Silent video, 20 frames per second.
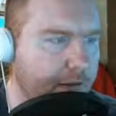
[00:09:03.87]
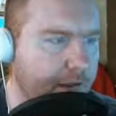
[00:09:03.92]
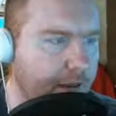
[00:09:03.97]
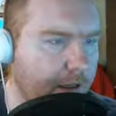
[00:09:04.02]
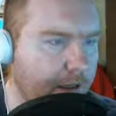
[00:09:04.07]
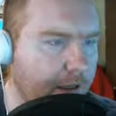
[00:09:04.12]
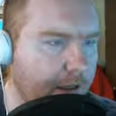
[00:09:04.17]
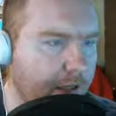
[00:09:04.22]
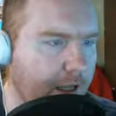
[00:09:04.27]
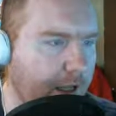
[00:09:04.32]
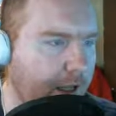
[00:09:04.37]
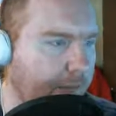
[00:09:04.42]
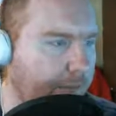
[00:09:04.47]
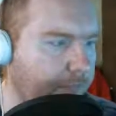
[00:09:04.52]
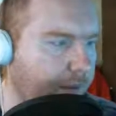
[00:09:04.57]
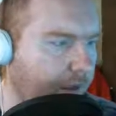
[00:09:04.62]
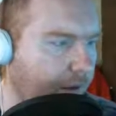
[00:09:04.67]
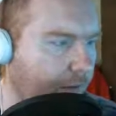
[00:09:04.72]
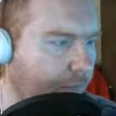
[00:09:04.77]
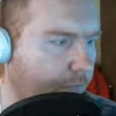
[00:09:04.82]

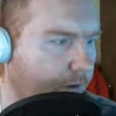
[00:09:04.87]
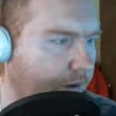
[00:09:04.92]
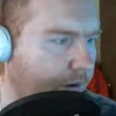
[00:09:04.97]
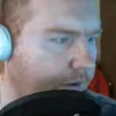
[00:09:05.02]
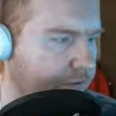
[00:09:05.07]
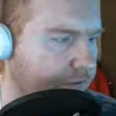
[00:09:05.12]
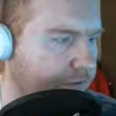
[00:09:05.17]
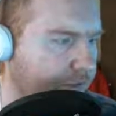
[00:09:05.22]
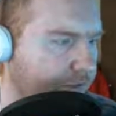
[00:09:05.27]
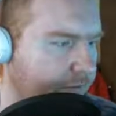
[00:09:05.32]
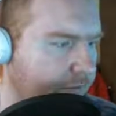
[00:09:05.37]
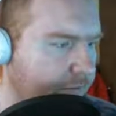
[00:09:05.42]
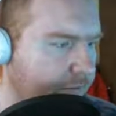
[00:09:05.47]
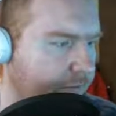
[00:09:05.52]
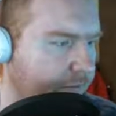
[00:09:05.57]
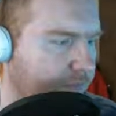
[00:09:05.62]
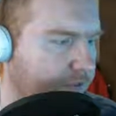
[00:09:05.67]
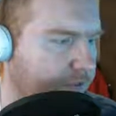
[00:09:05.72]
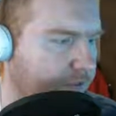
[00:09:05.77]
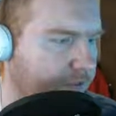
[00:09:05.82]
Um, no, where is it?
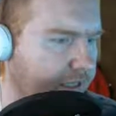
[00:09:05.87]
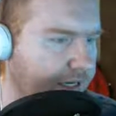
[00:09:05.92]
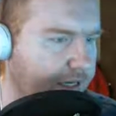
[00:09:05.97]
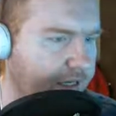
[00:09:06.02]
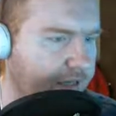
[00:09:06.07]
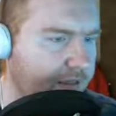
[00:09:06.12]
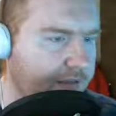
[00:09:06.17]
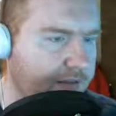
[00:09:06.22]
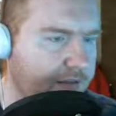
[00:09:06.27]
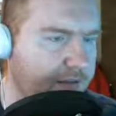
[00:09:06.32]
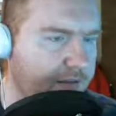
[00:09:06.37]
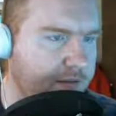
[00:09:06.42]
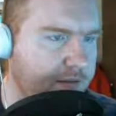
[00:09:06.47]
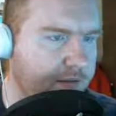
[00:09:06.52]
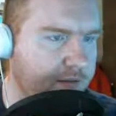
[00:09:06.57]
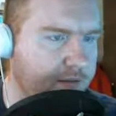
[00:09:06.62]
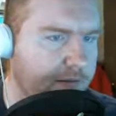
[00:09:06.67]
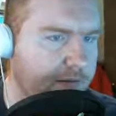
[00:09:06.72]
Miscellaneous.